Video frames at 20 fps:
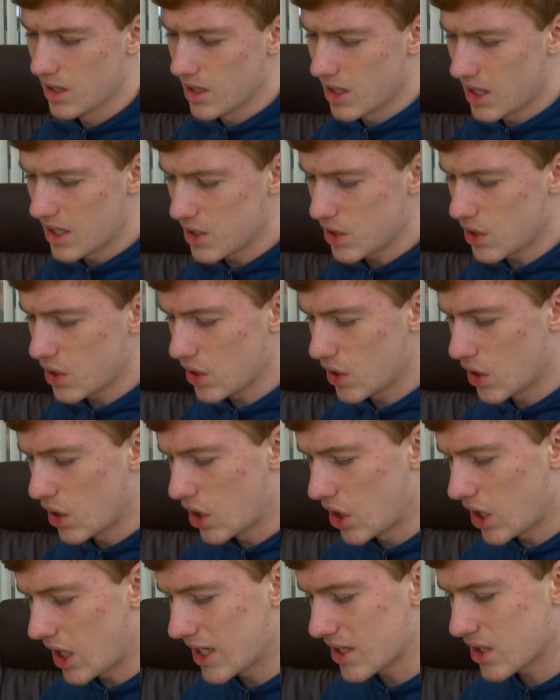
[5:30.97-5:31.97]
I
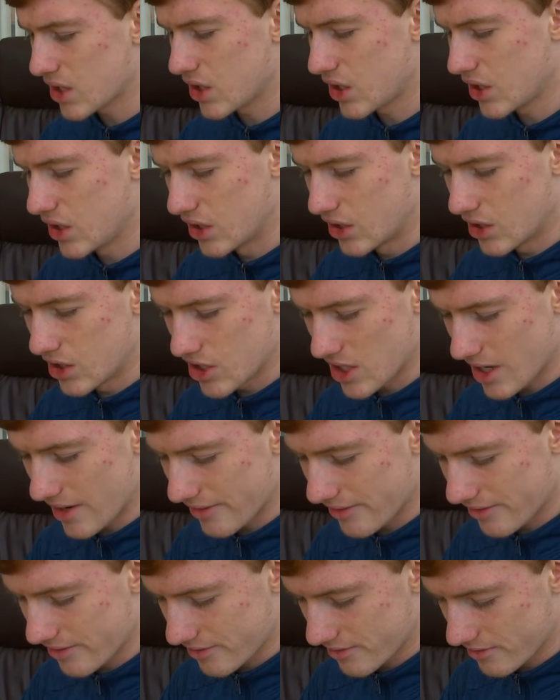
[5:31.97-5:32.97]
don't know,
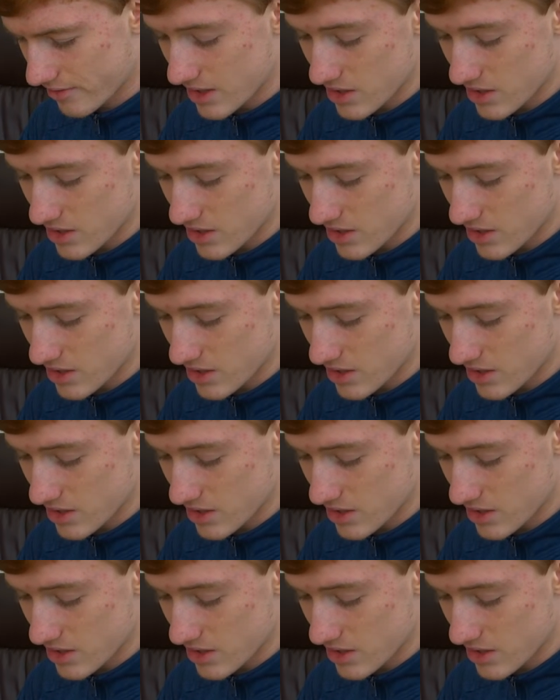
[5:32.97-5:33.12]
Jeff.